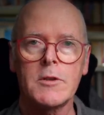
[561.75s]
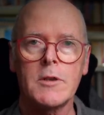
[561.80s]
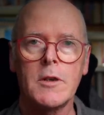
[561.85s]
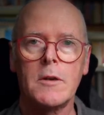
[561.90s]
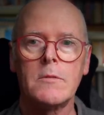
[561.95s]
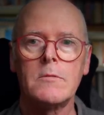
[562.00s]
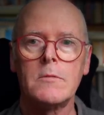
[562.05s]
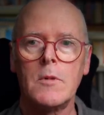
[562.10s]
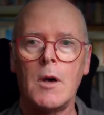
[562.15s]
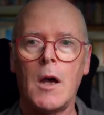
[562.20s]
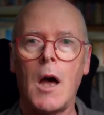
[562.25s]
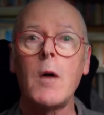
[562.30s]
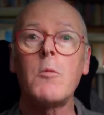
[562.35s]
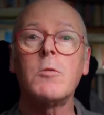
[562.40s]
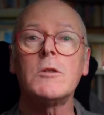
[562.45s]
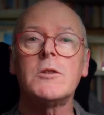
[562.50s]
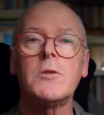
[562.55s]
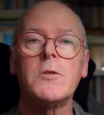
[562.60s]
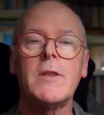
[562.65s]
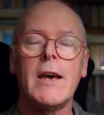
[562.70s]
So I
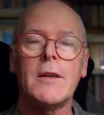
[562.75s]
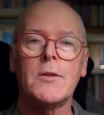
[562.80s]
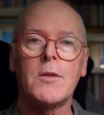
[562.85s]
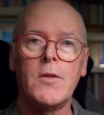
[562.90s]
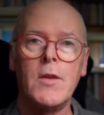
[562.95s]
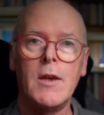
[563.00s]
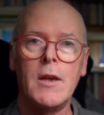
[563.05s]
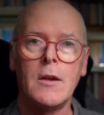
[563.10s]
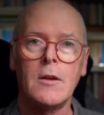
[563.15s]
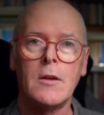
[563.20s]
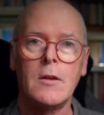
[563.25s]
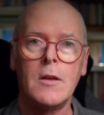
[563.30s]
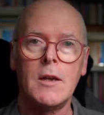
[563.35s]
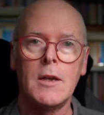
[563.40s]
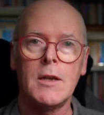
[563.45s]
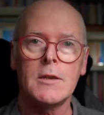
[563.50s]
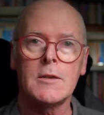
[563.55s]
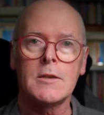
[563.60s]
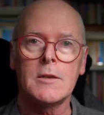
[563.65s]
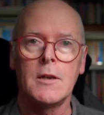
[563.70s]
will do that thing,
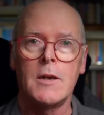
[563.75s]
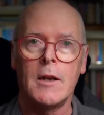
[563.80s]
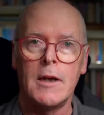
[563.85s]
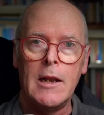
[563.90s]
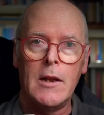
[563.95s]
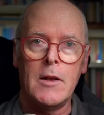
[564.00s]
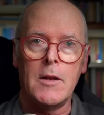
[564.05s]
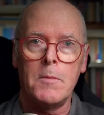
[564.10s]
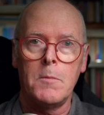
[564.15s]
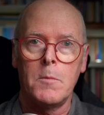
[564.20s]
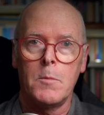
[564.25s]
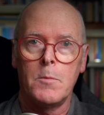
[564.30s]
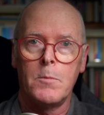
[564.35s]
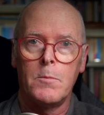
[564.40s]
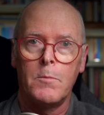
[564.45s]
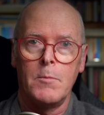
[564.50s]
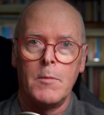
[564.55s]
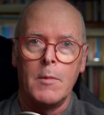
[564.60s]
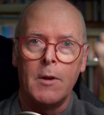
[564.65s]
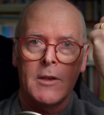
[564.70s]
yes,
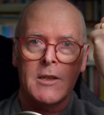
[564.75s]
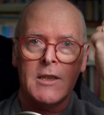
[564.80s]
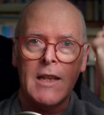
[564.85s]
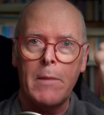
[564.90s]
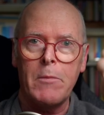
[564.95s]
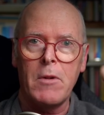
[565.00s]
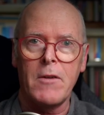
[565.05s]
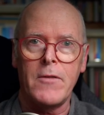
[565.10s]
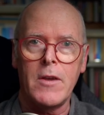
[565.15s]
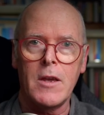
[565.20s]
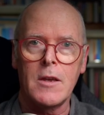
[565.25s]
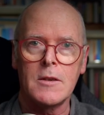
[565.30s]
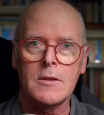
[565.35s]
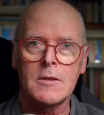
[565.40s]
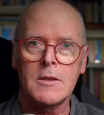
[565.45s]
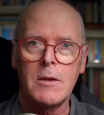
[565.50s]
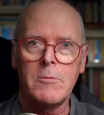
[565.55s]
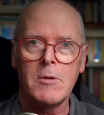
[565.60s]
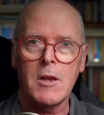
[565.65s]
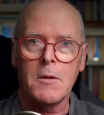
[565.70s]
snap my
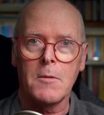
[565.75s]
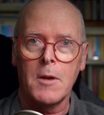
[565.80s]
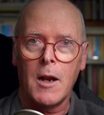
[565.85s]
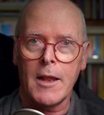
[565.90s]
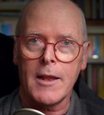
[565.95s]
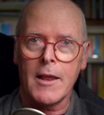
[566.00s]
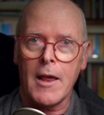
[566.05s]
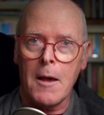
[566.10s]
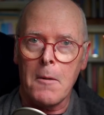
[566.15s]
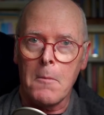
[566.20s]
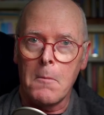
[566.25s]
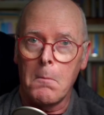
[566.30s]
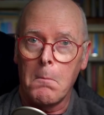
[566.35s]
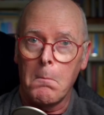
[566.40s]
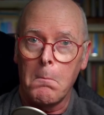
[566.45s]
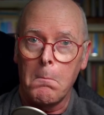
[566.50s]
fingers. There we go, like that.